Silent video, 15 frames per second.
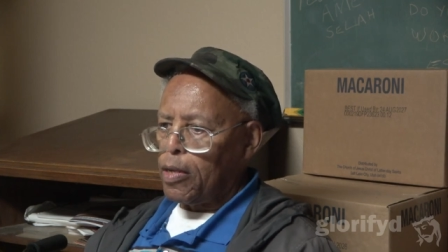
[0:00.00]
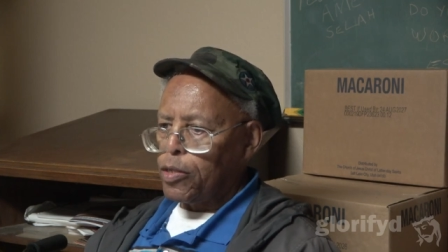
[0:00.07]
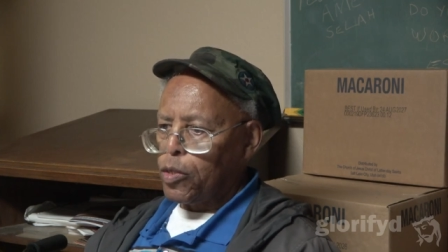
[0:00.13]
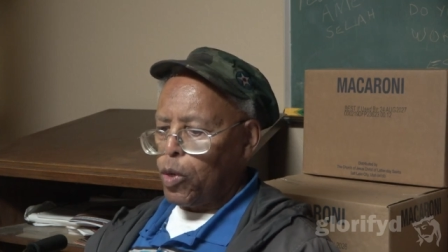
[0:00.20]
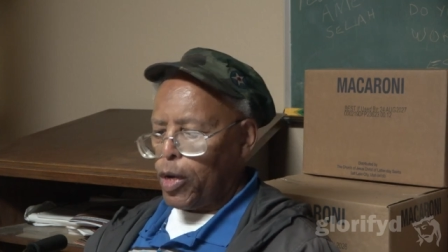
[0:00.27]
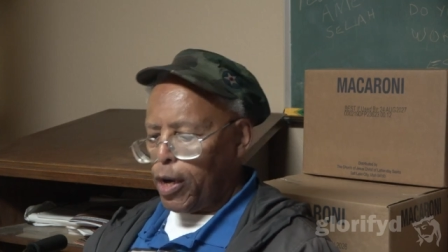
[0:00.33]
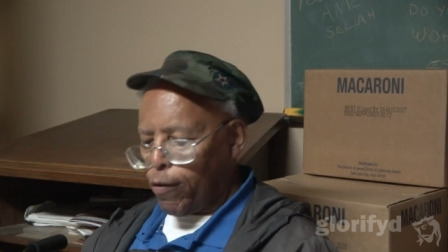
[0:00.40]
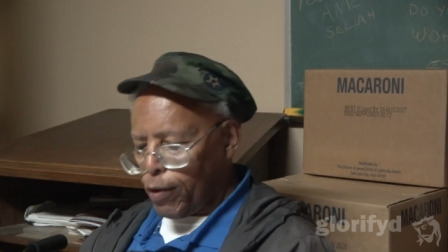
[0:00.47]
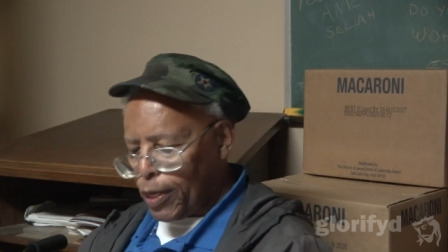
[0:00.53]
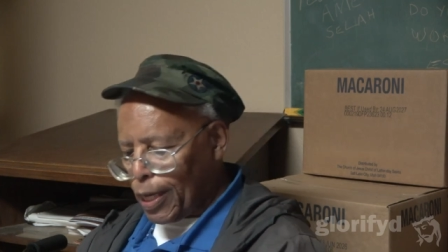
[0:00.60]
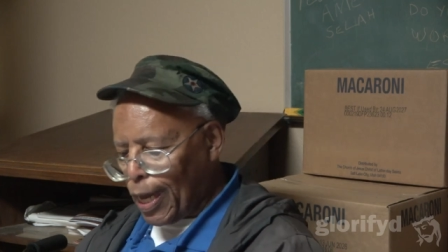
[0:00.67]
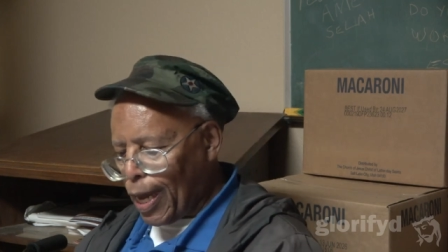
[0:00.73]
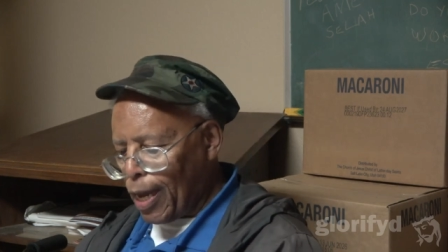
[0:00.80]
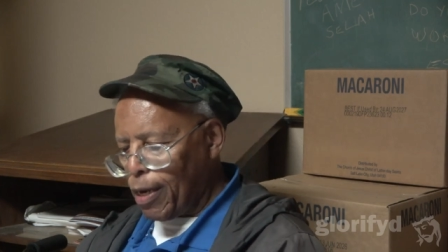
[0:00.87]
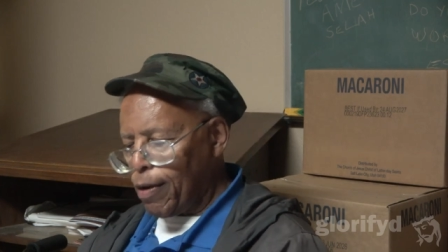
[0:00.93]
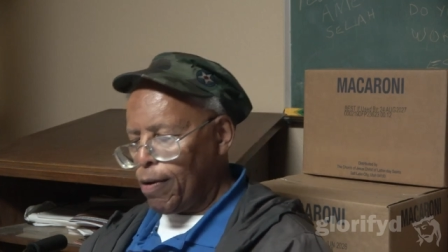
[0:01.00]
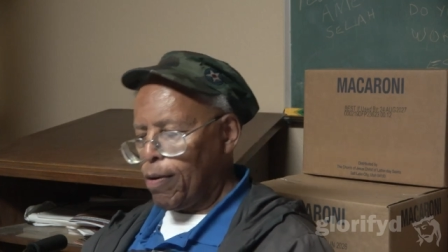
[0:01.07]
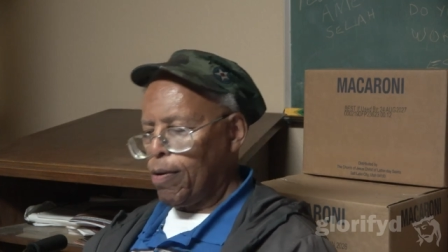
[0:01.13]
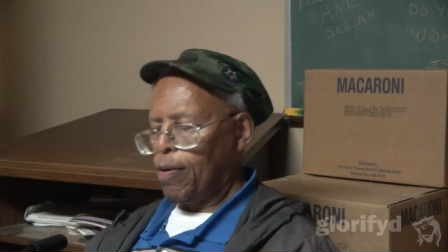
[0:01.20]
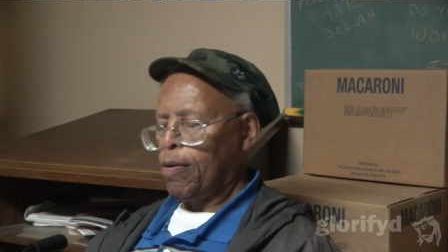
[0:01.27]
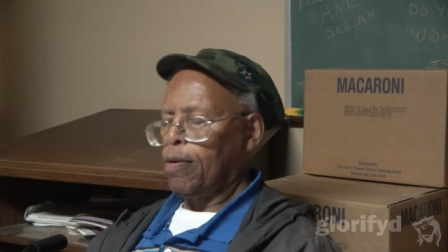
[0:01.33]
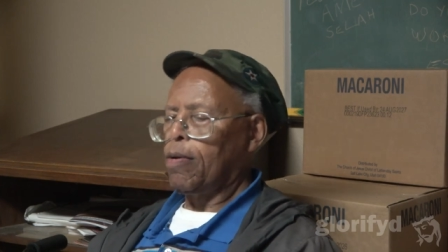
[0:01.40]
so here again,
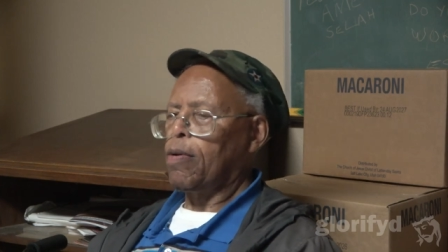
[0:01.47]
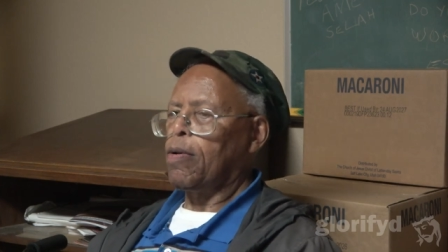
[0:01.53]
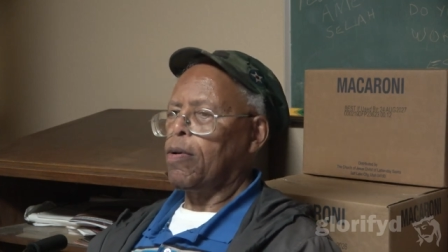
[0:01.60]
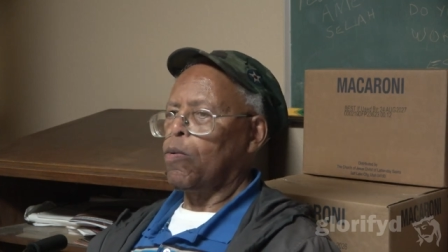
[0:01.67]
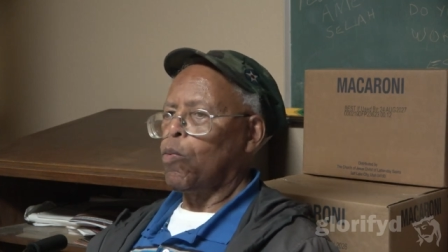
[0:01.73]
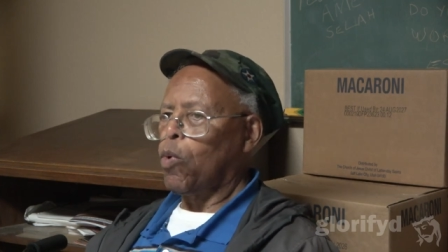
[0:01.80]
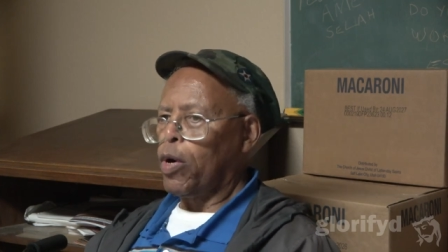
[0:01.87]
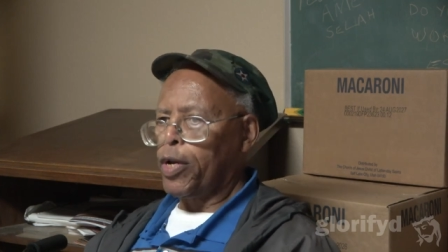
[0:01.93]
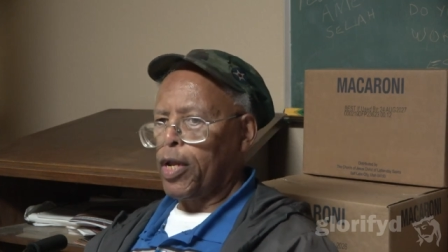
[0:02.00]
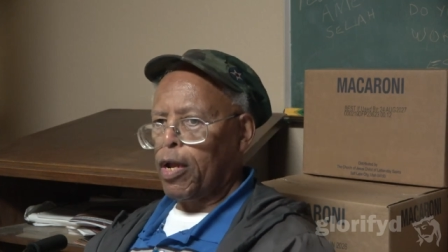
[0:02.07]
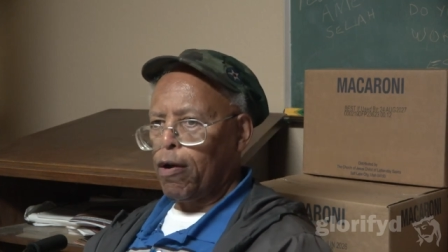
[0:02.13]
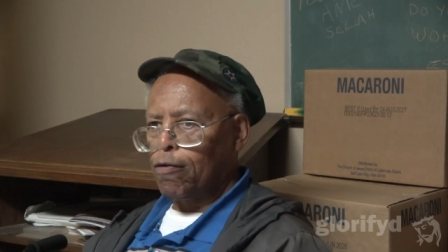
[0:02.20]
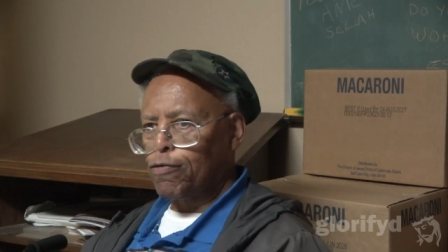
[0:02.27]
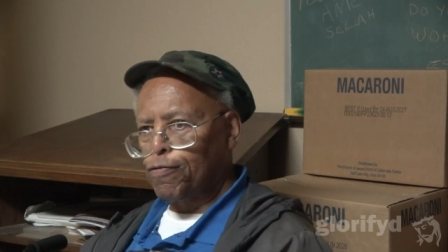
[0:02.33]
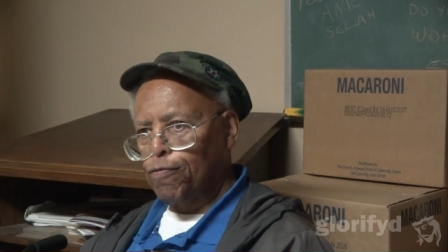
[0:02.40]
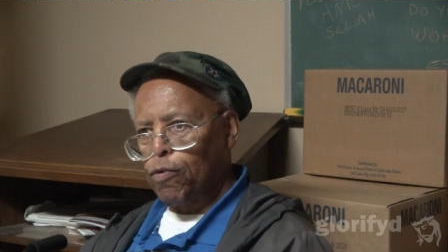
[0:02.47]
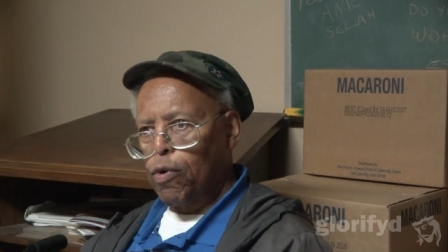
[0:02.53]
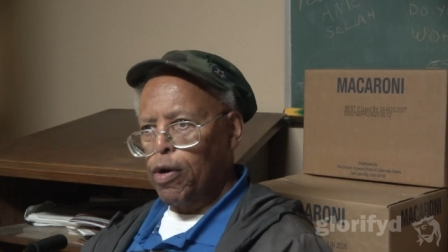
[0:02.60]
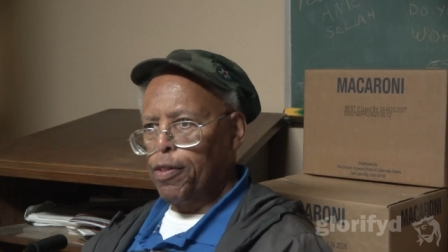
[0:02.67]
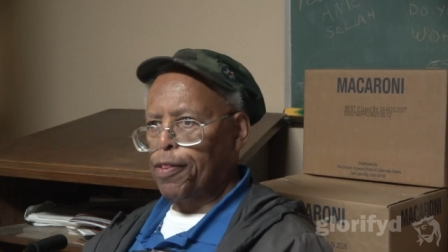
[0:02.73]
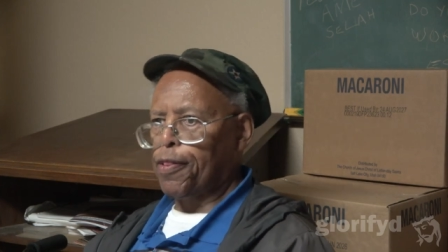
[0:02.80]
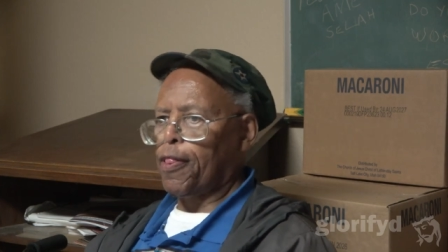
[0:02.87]
the warning goes
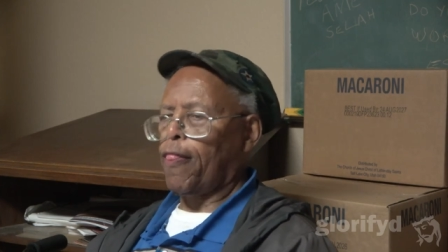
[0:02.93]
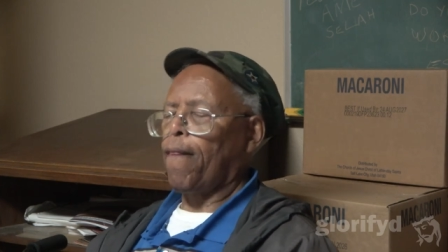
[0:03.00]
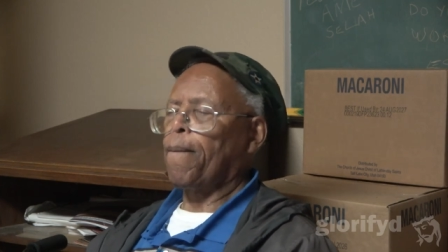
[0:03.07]
forth.